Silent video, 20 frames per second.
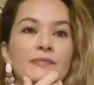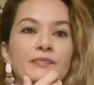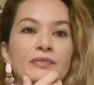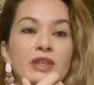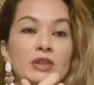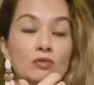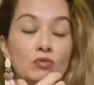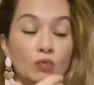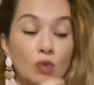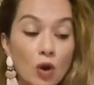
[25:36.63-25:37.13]

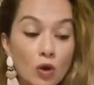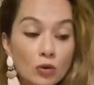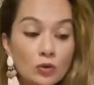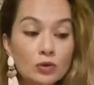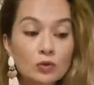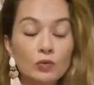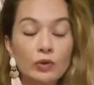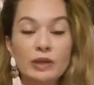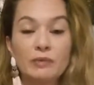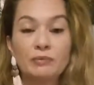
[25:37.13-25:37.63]
There's
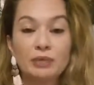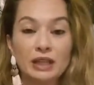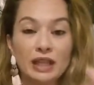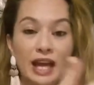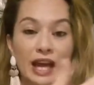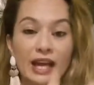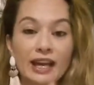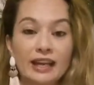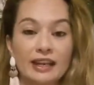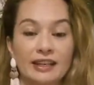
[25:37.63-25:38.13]
roles we
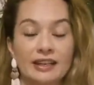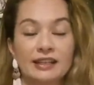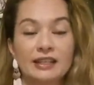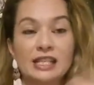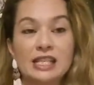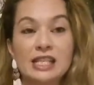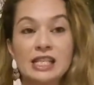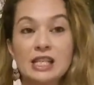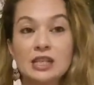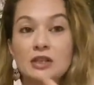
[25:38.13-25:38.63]
play
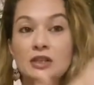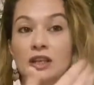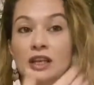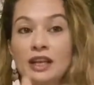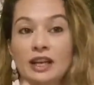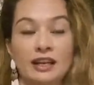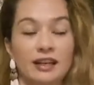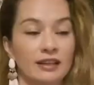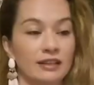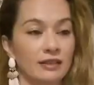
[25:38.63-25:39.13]

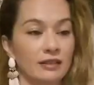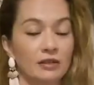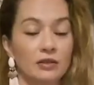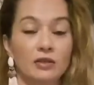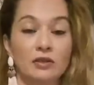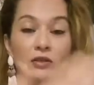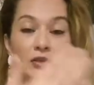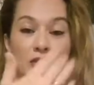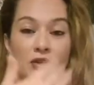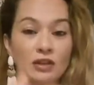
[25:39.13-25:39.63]
continually.
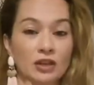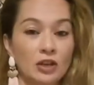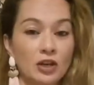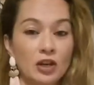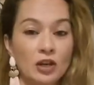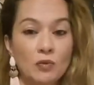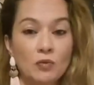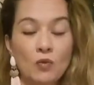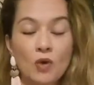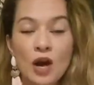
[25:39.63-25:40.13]
You
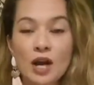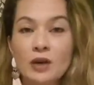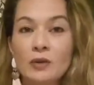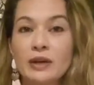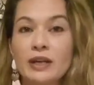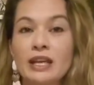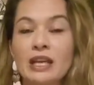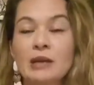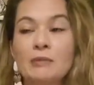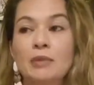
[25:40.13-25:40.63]
know, why do
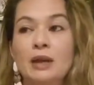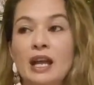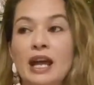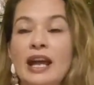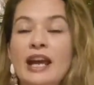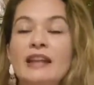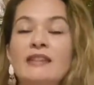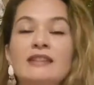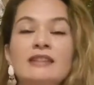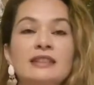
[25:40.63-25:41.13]
I keep
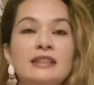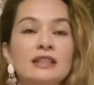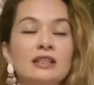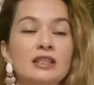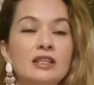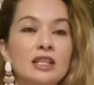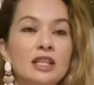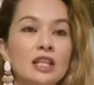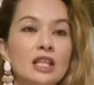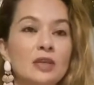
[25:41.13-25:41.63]
playing this
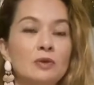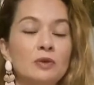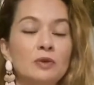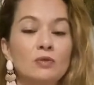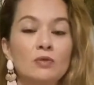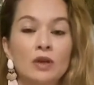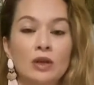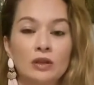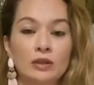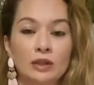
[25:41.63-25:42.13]

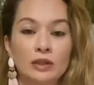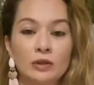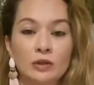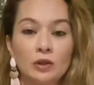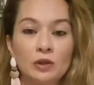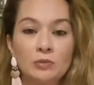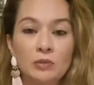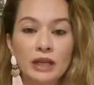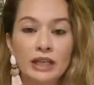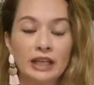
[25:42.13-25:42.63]
continual role in
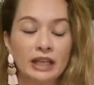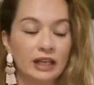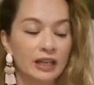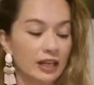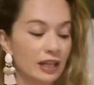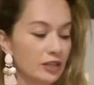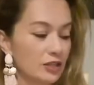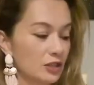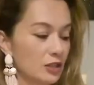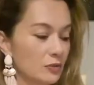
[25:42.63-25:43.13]
all my
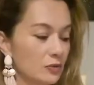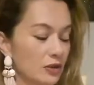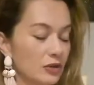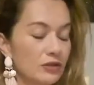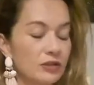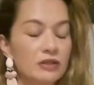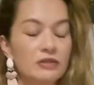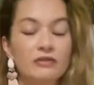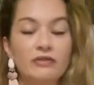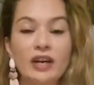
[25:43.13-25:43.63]
connections, whether
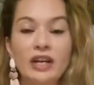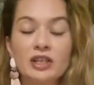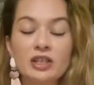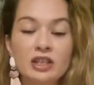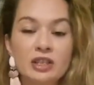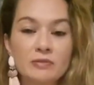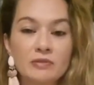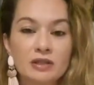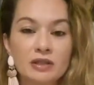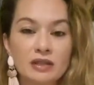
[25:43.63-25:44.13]
it's
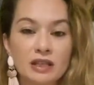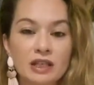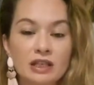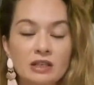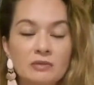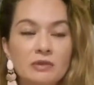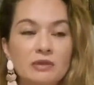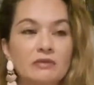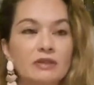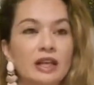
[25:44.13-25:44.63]
friendships,
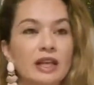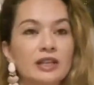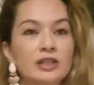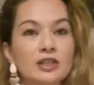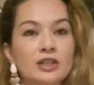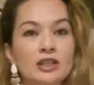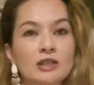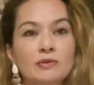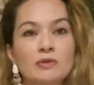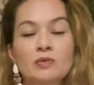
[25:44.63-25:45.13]
intimate
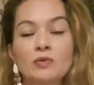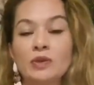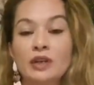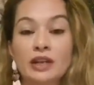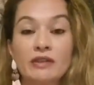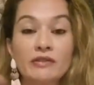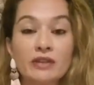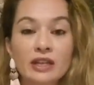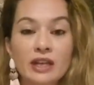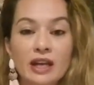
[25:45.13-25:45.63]
relationships,
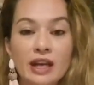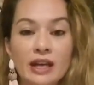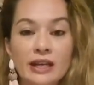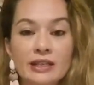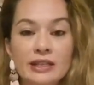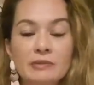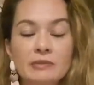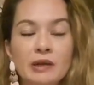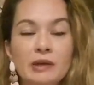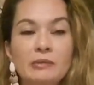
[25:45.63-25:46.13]
whatever the
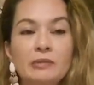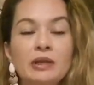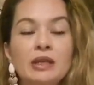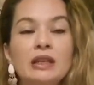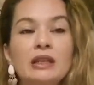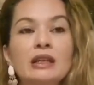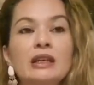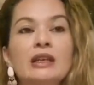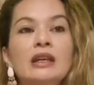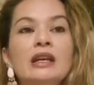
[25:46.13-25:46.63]
case may
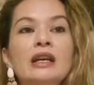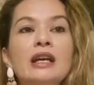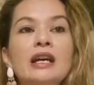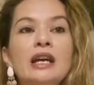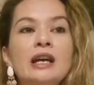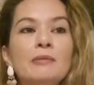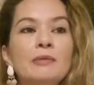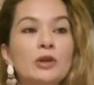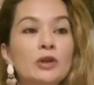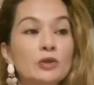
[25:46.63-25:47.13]
be?
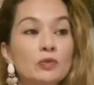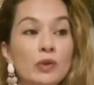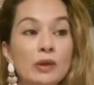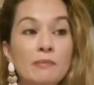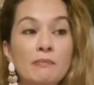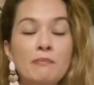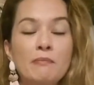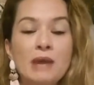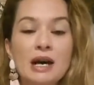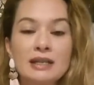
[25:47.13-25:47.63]
Because we
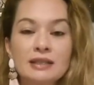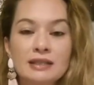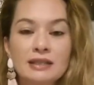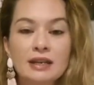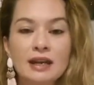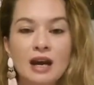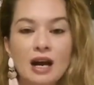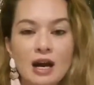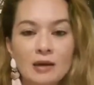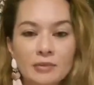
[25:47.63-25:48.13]

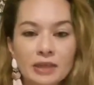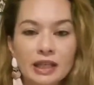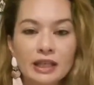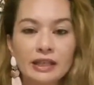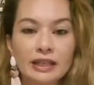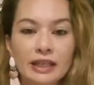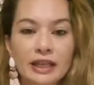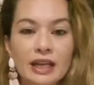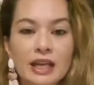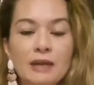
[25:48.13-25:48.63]
must
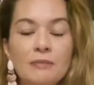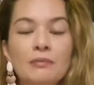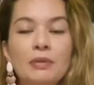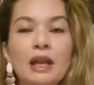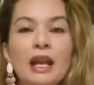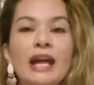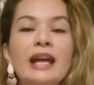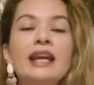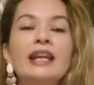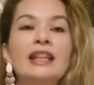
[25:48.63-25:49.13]
karmically keep
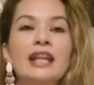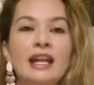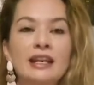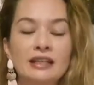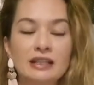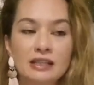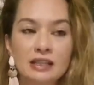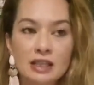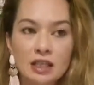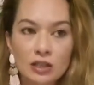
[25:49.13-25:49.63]
playing that
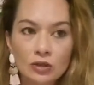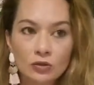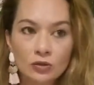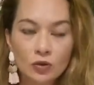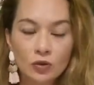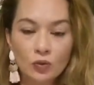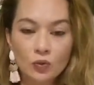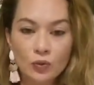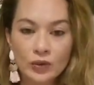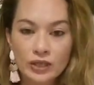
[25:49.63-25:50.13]
until
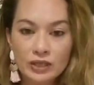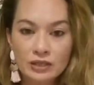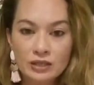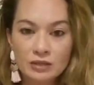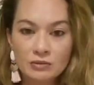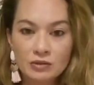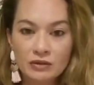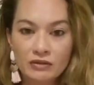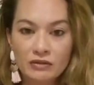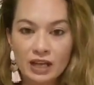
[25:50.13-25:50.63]
the
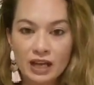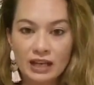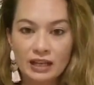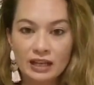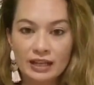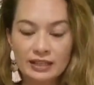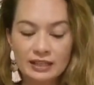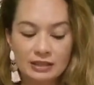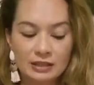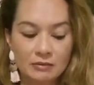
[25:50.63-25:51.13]
wisdom of that
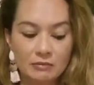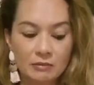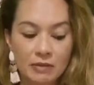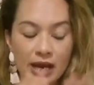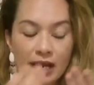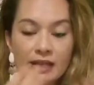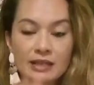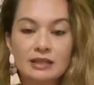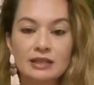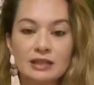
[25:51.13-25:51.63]
lesson
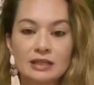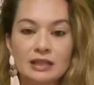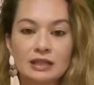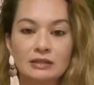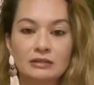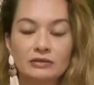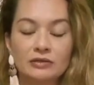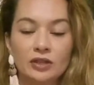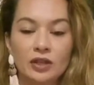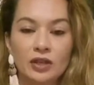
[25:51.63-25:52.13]
makes
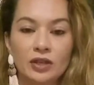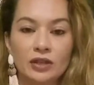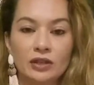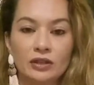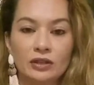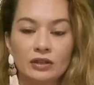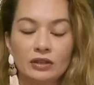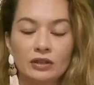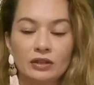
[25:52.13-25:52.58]
itself known.